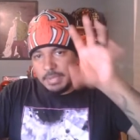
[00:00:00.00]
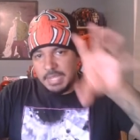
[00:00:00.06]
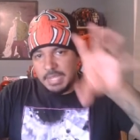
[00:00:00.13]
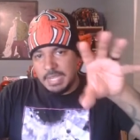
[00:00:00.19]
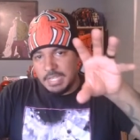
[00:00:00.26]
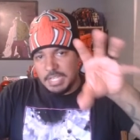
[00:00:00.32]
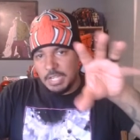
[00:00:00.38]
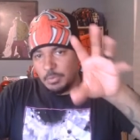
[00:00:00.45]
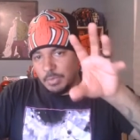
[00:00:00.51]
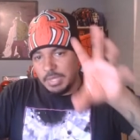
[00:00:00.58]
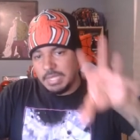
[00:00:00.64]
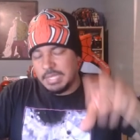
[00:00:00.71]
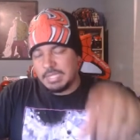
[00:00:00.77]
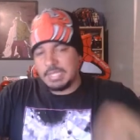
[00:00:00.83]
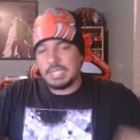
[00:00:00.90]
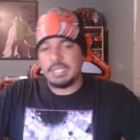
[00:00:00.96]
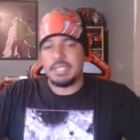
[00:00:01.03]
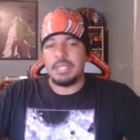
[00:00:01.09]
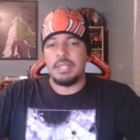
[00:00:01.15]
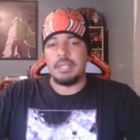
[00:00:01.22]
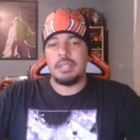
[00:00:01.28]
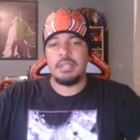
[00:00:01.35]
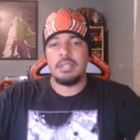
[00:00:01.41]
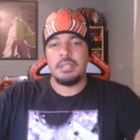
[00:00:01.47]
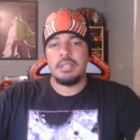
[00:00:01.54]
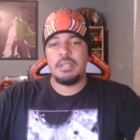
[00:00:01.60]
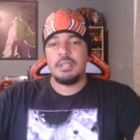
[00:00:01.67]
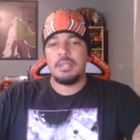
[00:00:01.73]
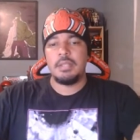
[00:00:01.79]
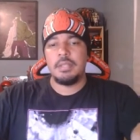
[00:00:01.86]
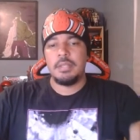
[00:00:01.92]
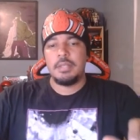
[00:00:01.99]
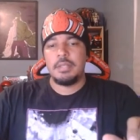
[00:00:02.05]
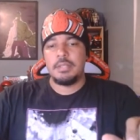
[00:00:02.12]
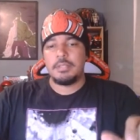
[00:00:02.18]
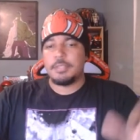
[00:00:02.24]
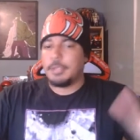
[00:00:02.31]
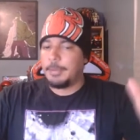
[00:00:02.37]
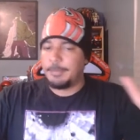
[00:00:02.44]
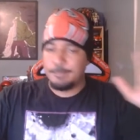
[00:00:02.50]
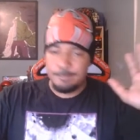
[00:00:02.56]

and get done what he needs to get done. So